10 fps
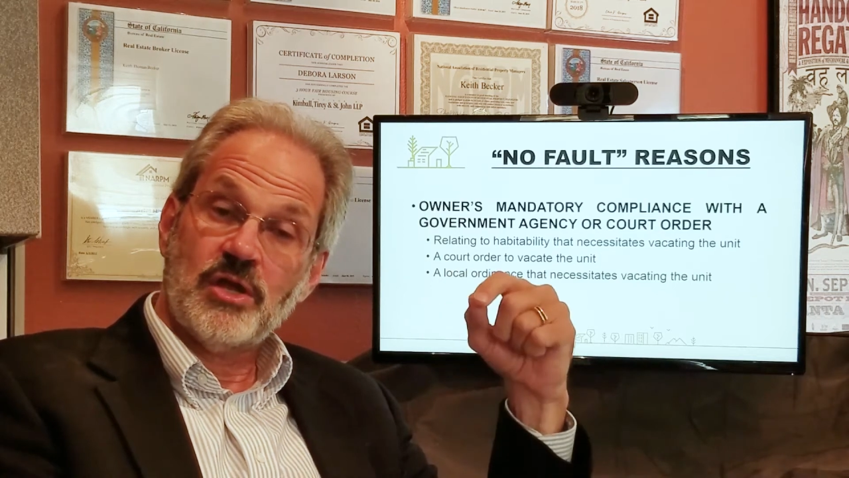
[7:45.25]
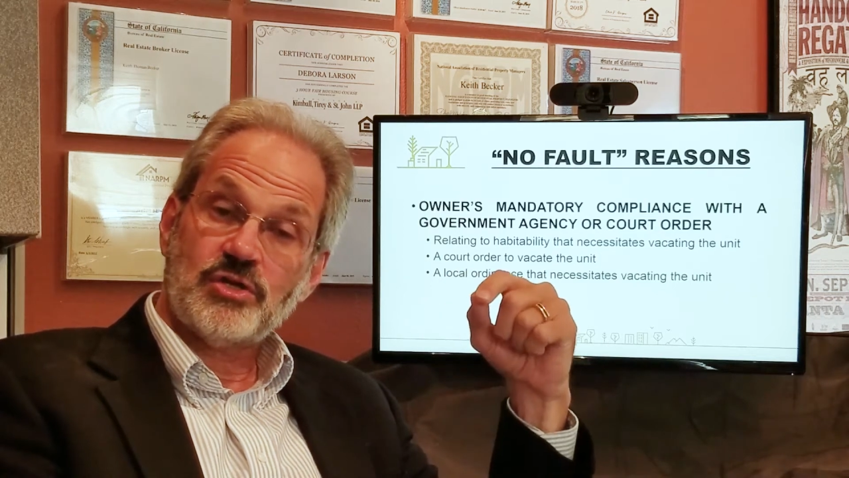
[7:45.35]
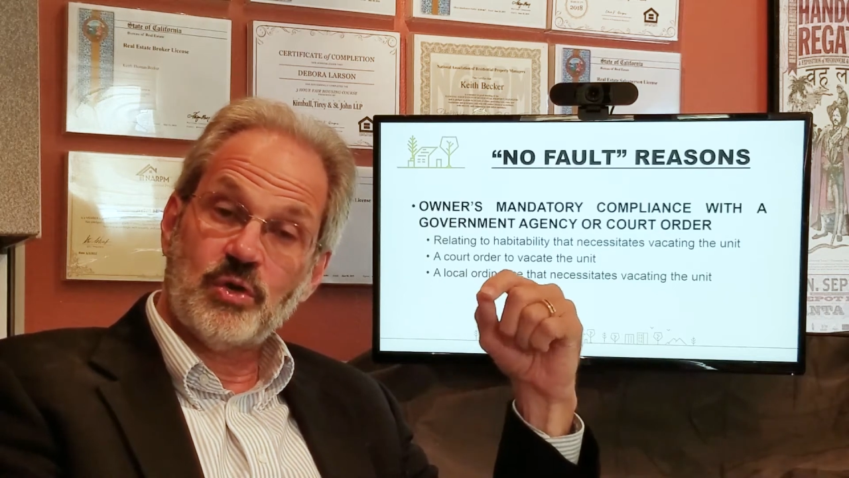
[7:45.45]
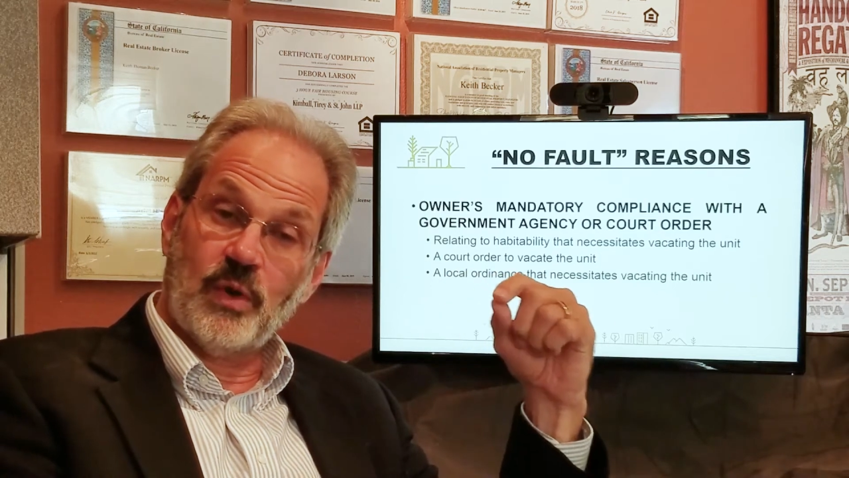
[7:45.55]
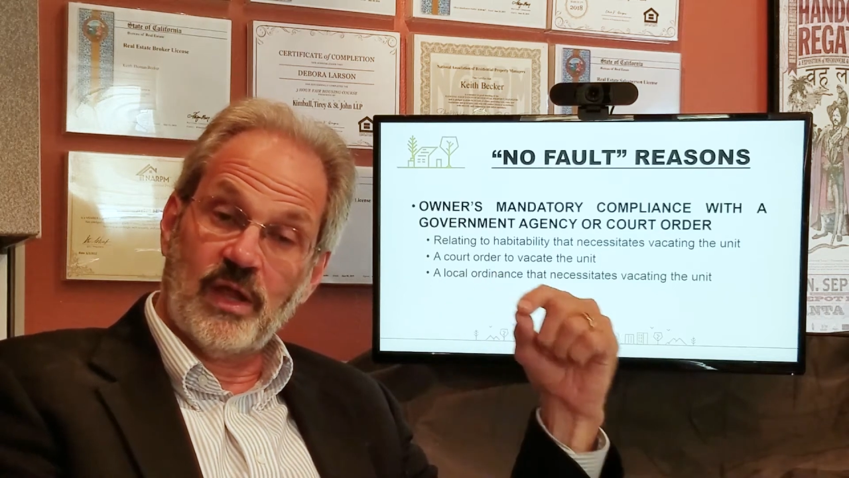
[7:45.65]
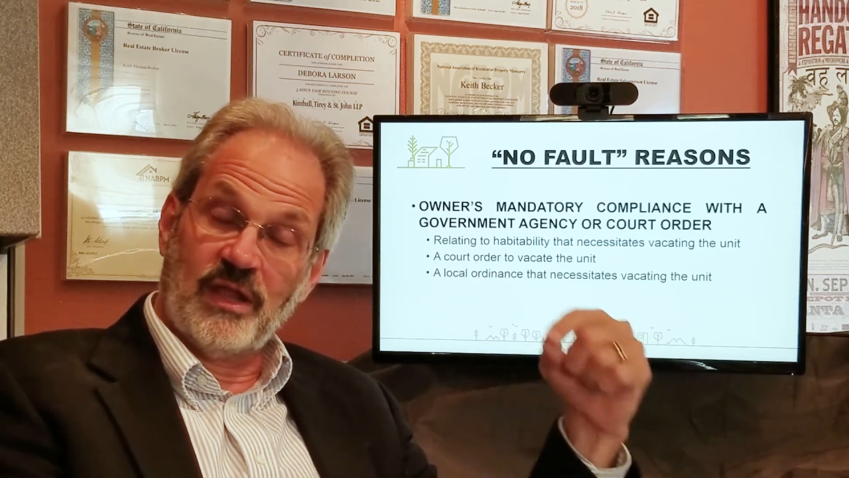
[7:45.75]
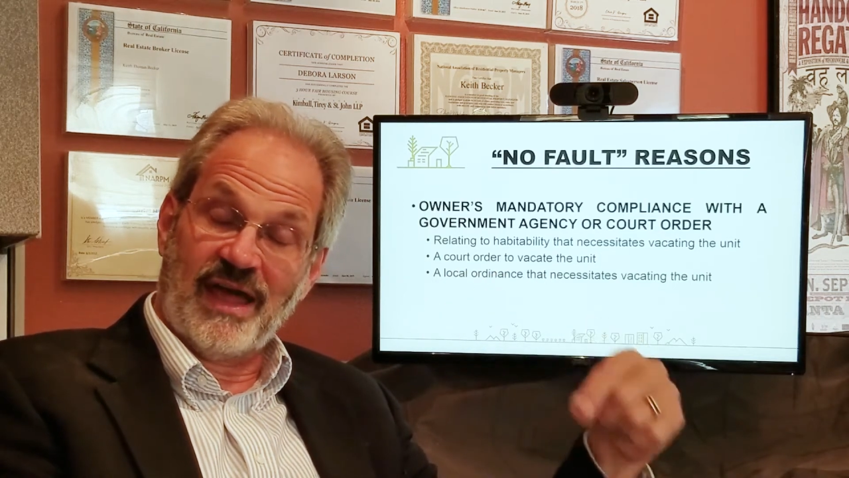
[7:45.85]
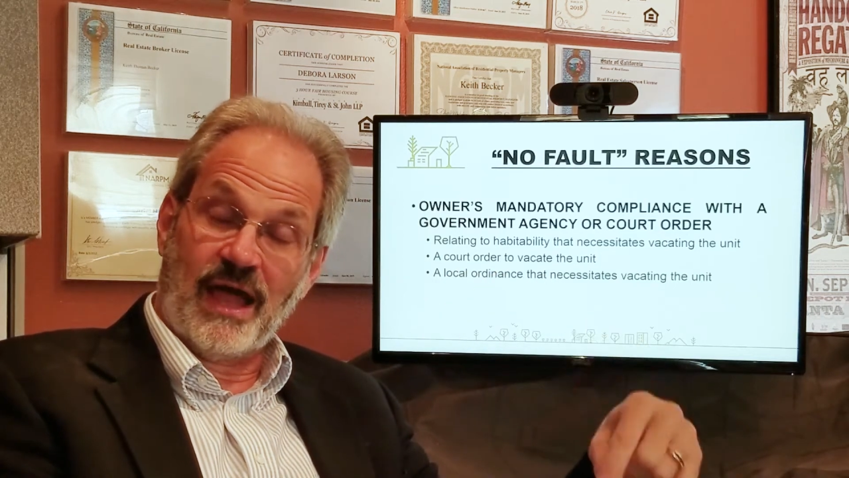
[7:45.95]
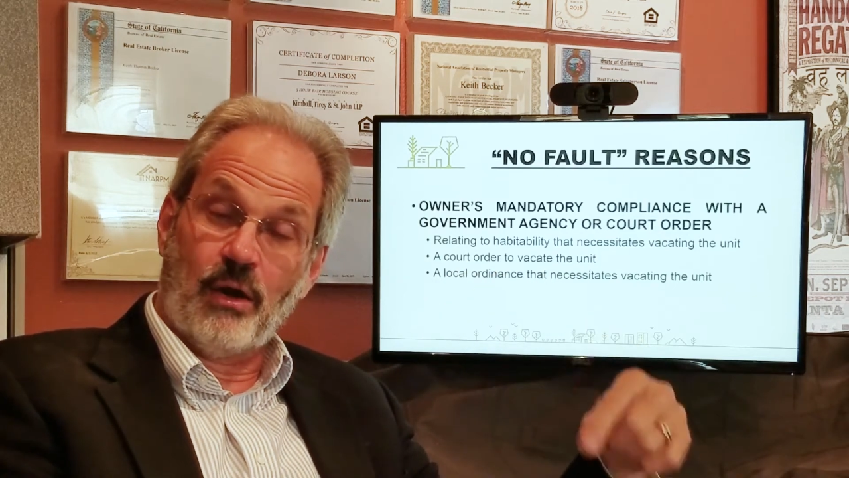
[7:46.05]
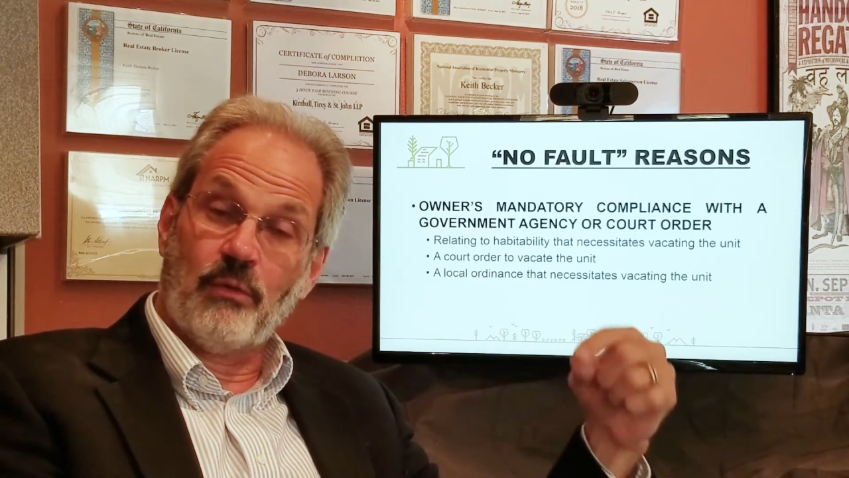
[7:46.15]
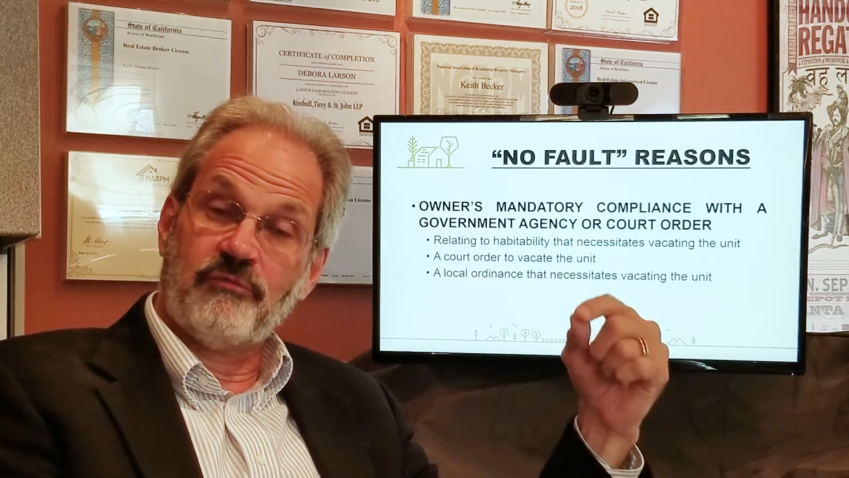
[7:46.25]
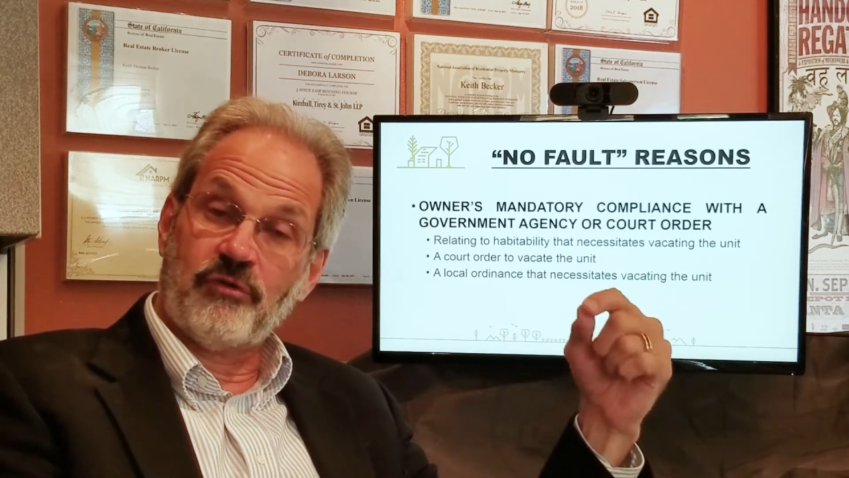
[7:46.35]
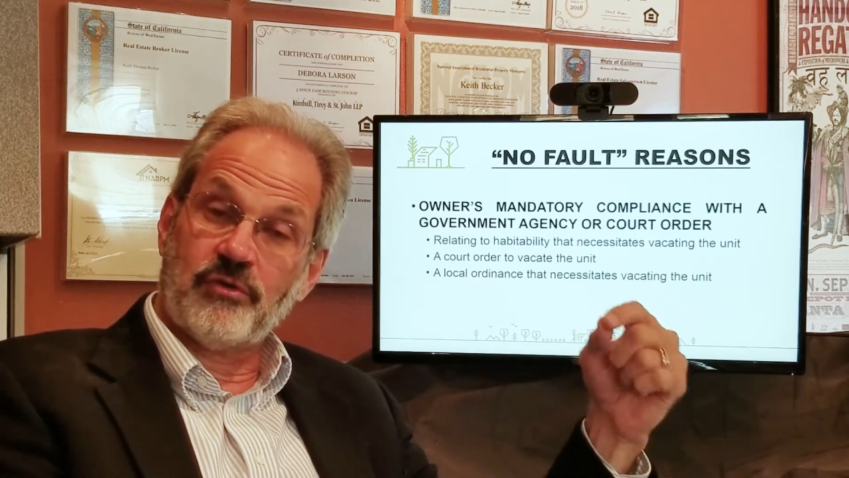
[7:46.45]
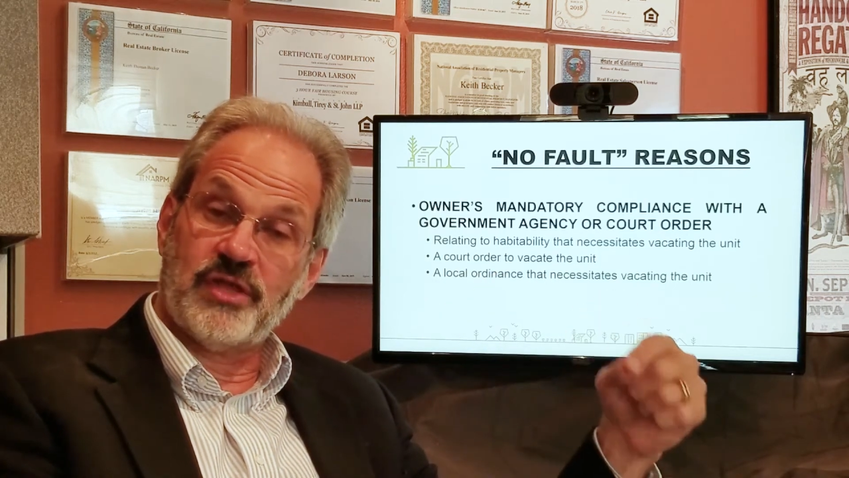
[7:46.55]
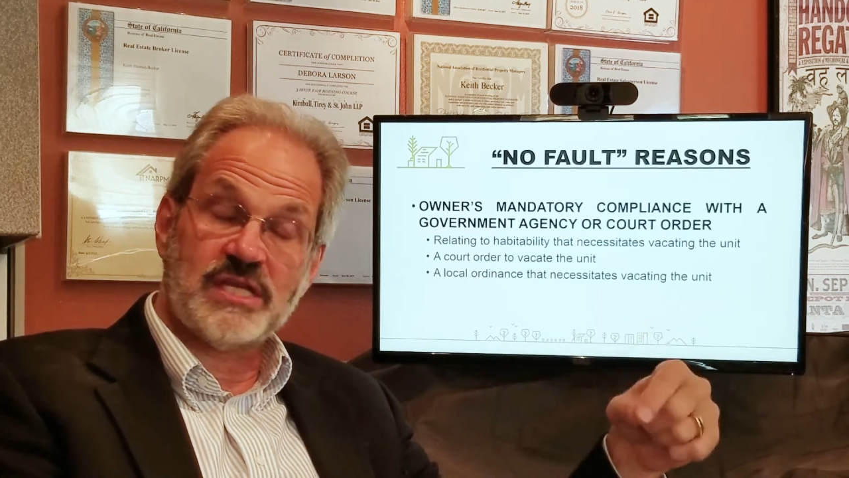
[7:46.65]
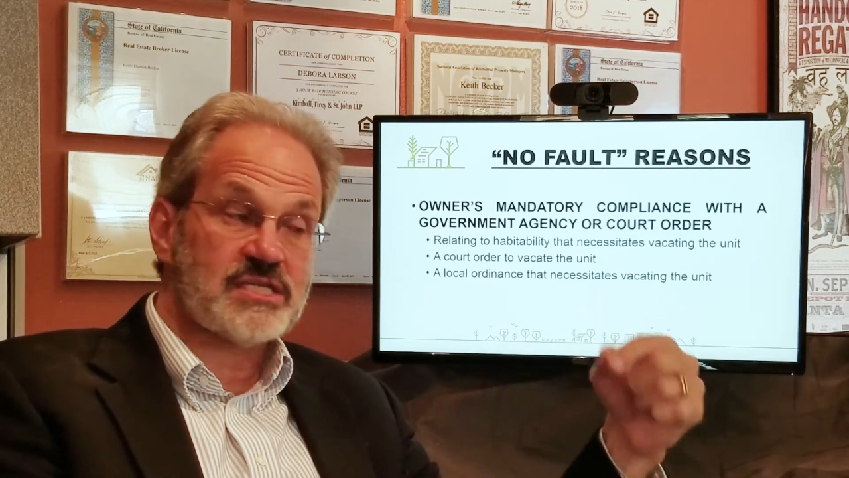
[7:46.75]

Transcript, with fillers: to allow for these